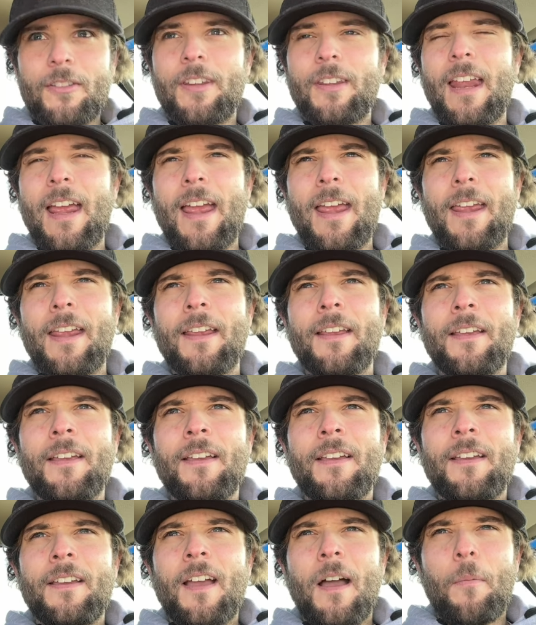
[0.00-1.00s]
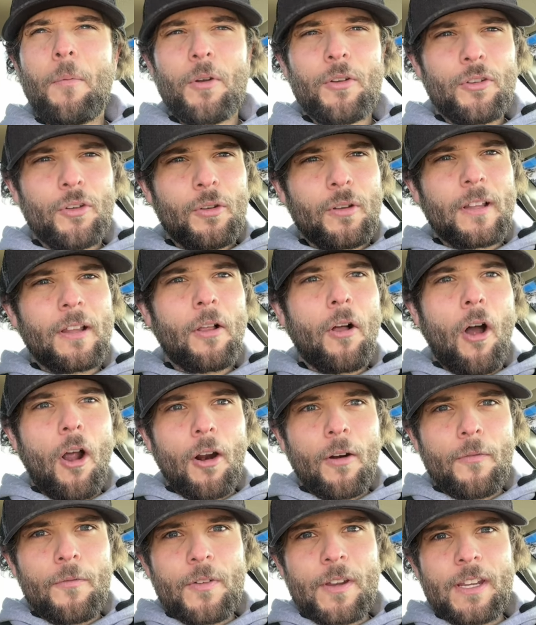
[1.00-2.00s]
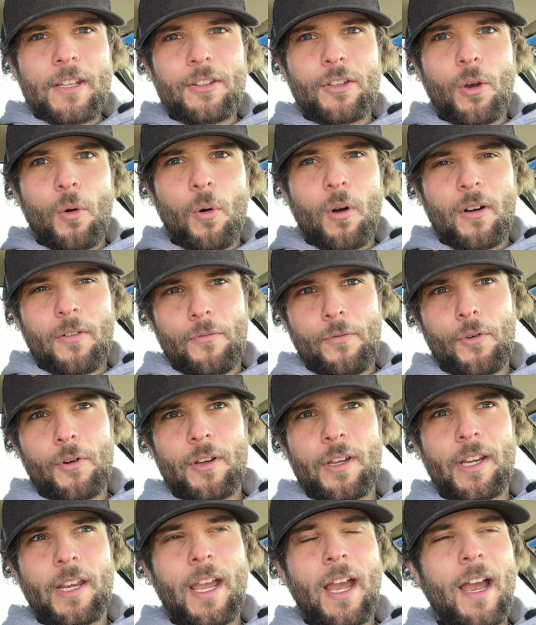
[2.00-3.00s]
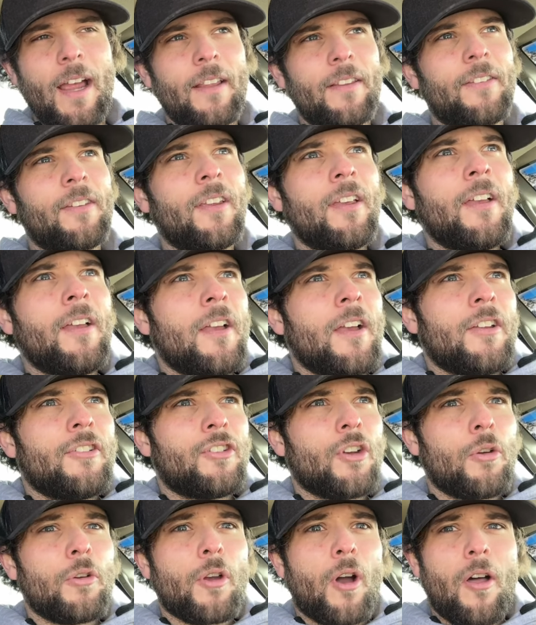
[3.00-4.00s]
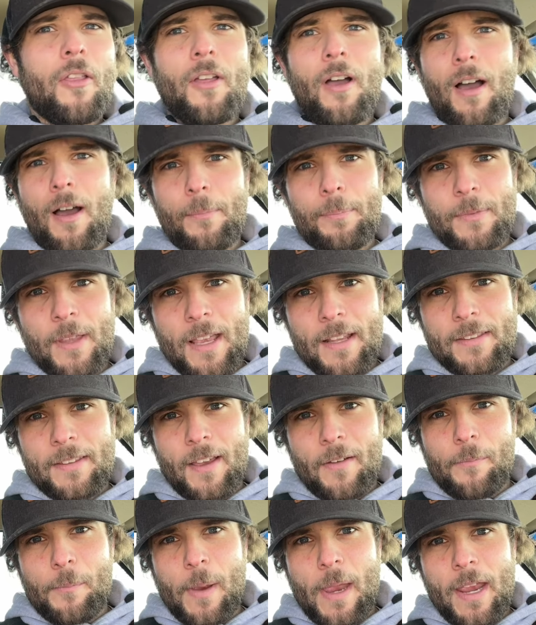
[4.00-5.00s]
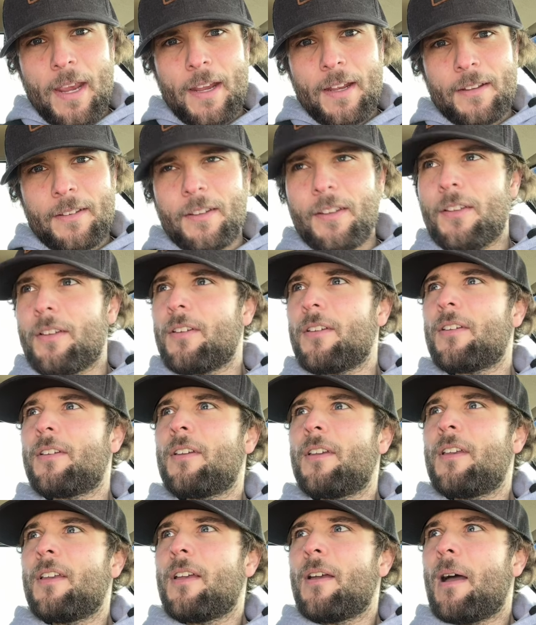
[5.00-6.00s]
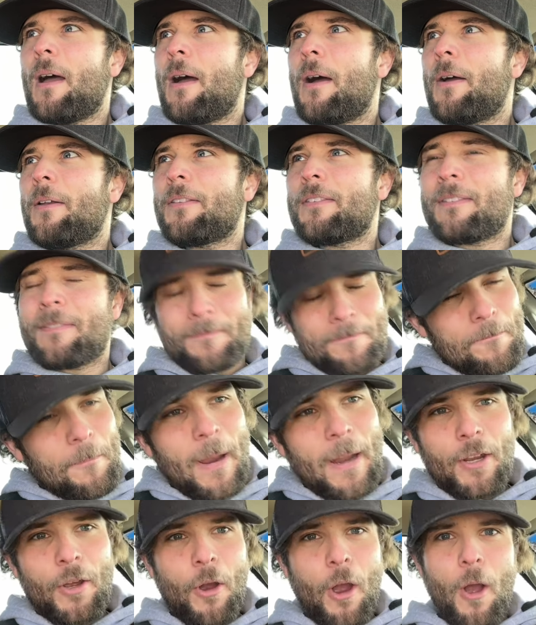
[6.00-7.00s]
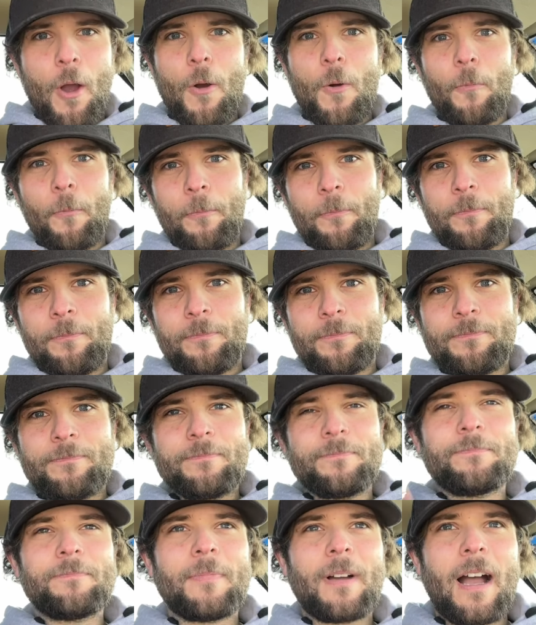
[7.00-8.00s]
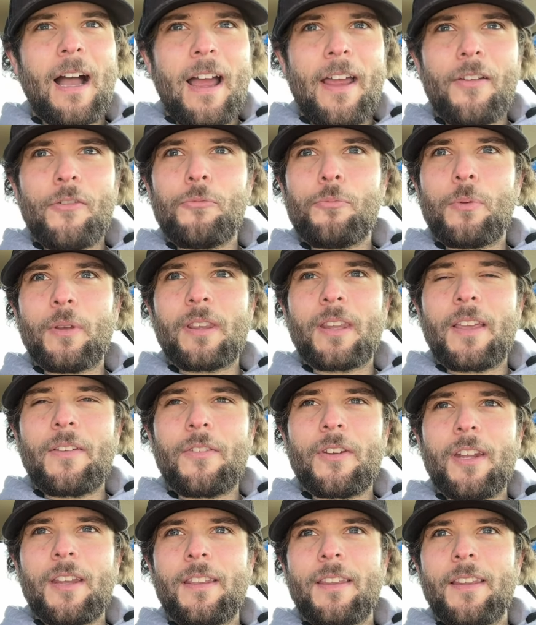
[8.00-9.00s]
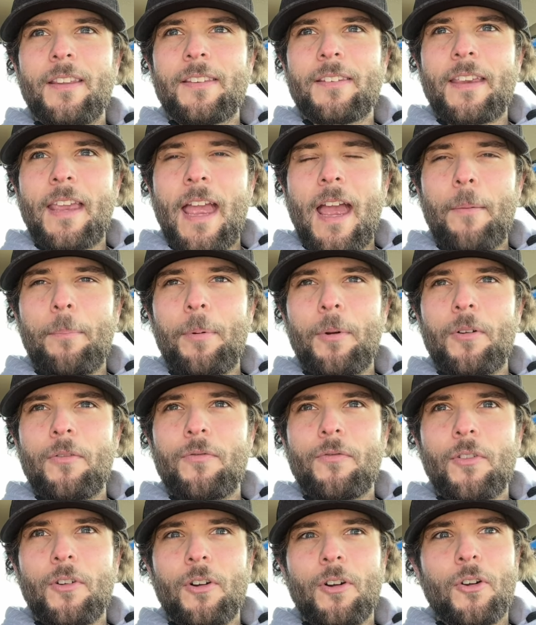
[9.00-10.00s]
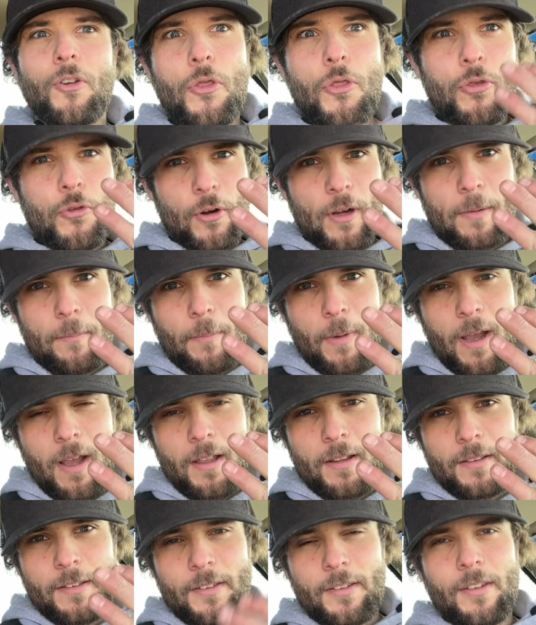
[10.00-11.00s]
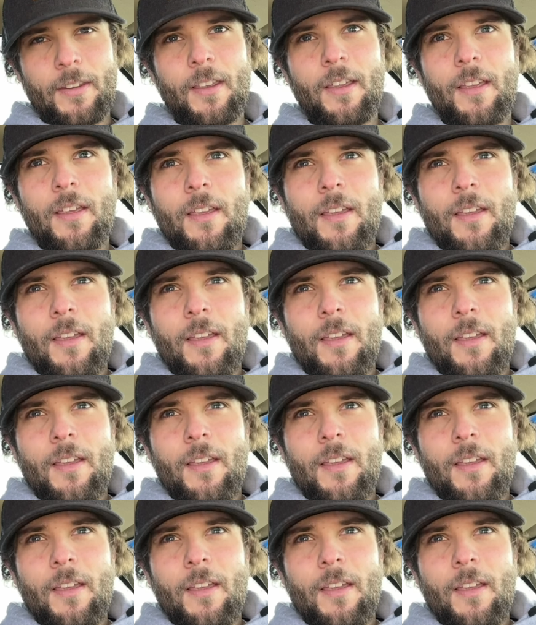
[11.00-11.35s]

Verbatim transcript: Today I'm going to do a little RV tour for you guys. Show you all the updates I've made to my new home. I've been living in this camper for 3 months.